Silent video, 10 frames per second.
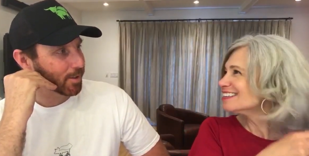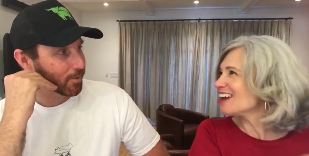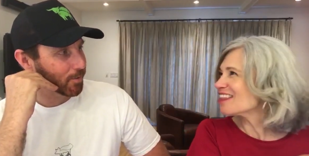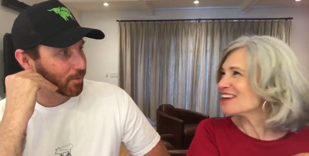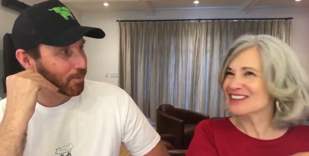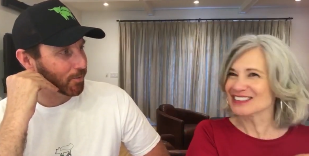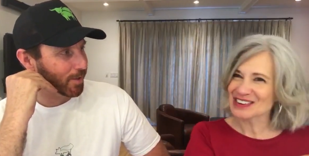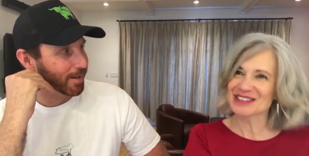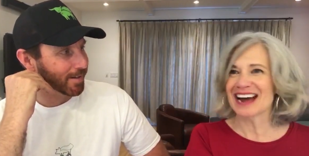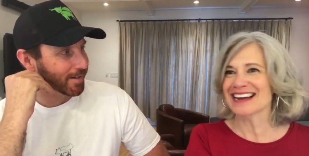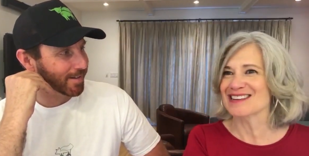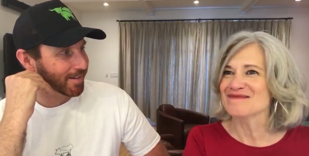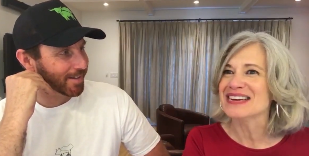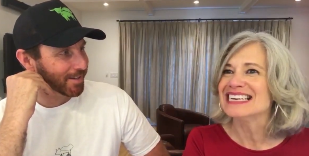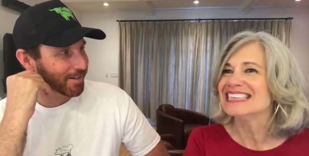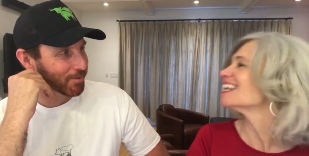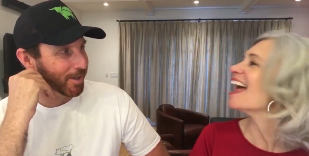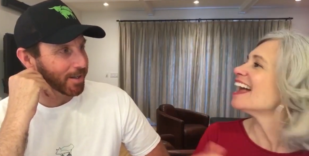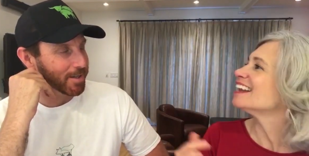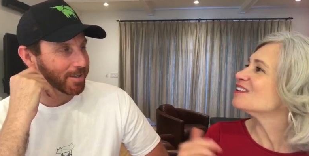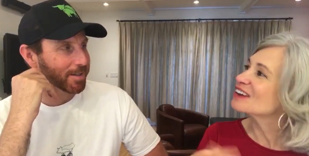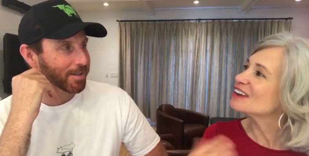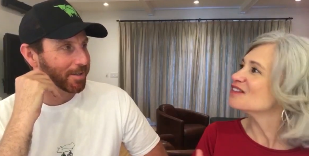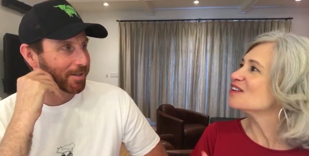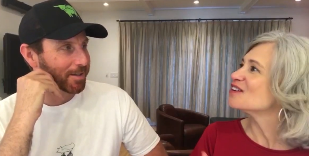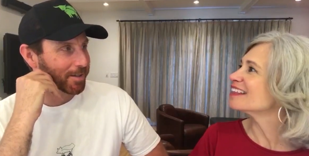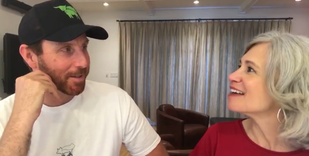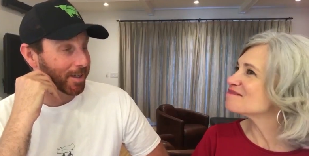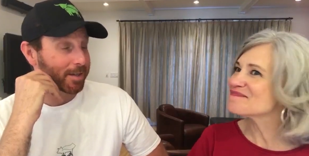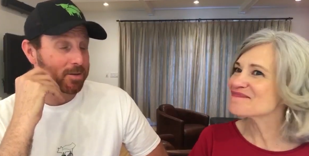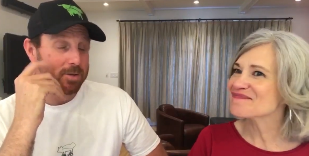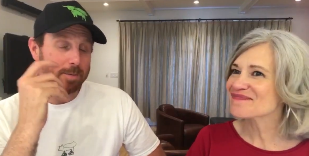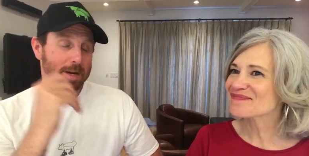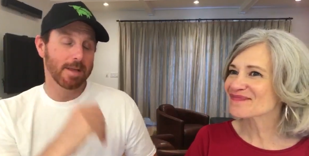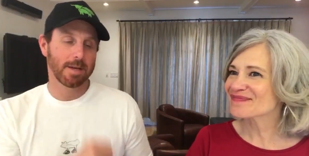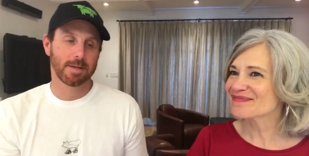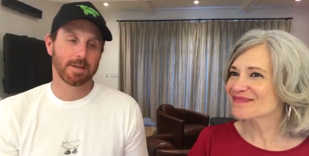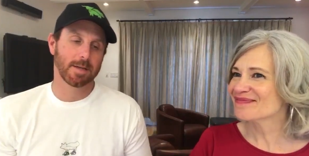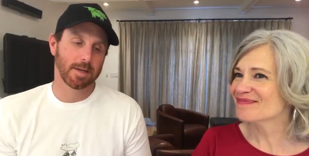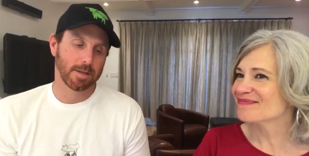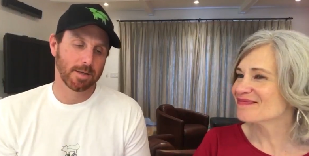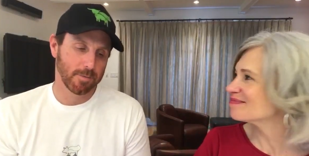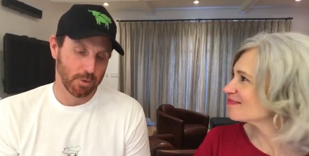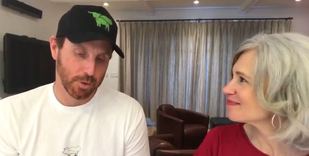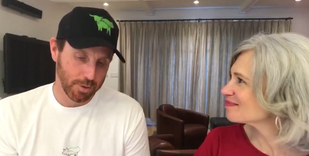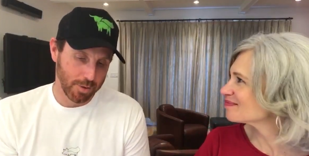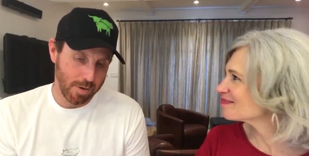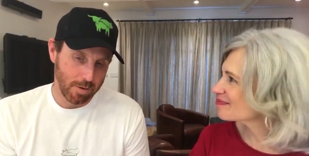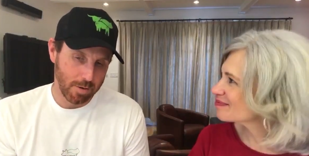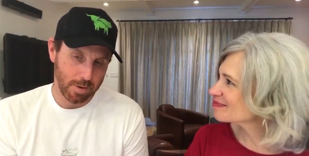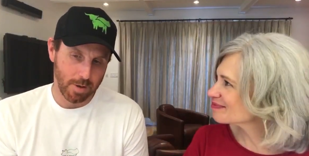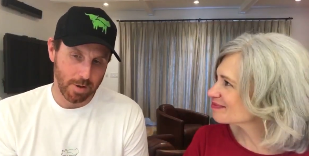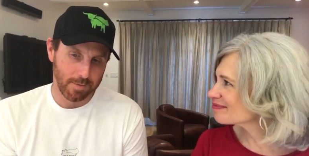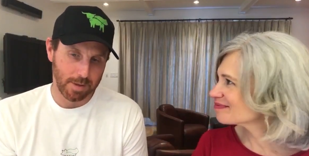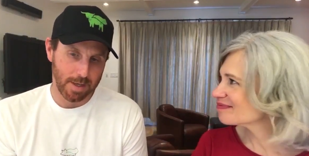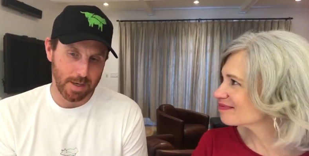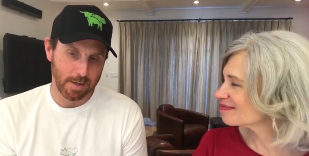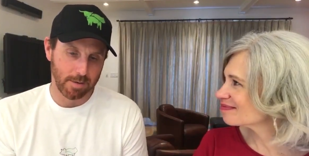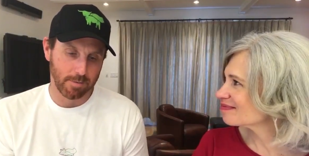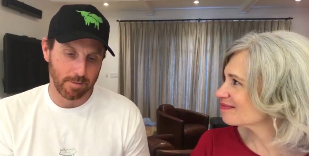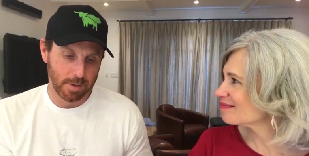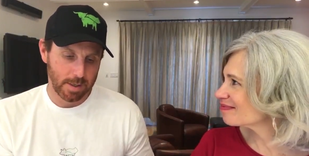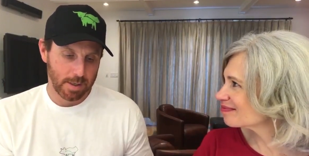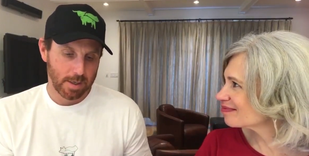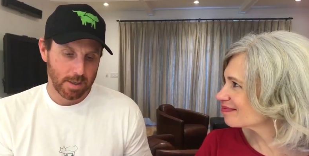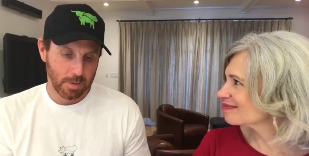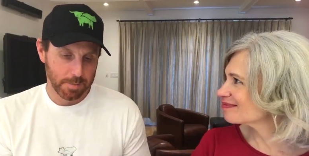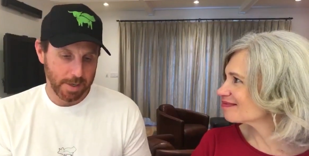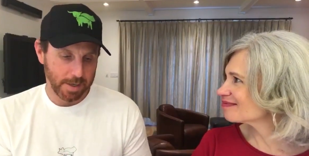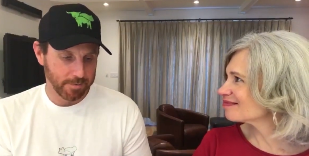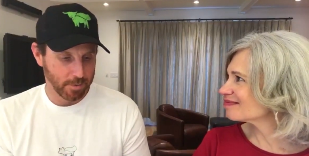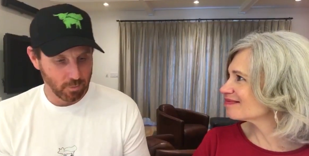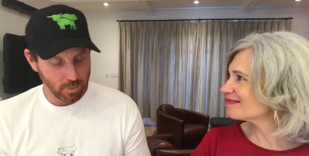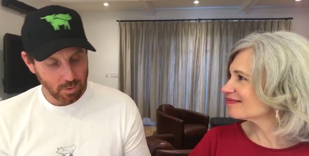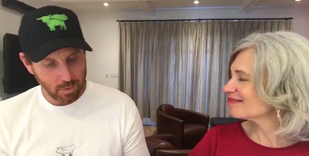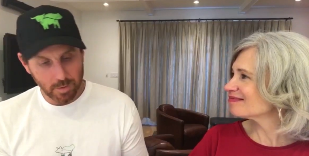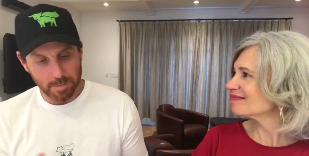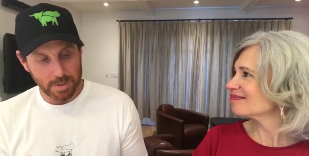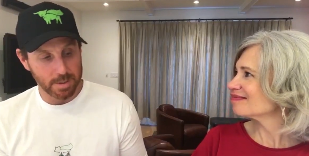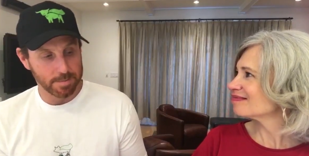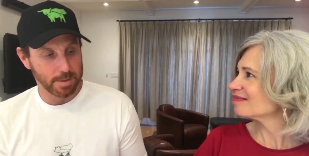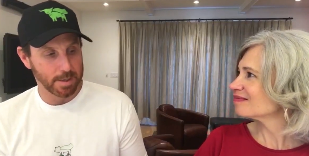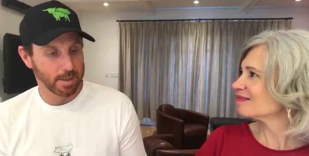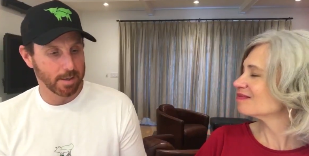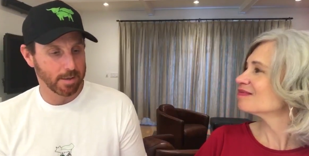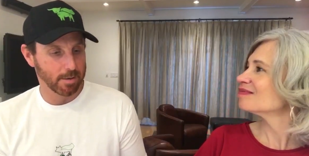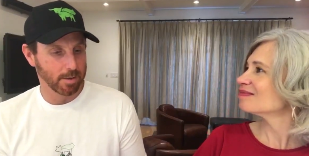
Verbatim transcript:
Speaker 1: Southerners right. who like their meat right. and you're converting them?
Speaker 2: Yeah. So, I mean, I think it's it's for sure. You know, I have a lot of respect for the role that meat has played in our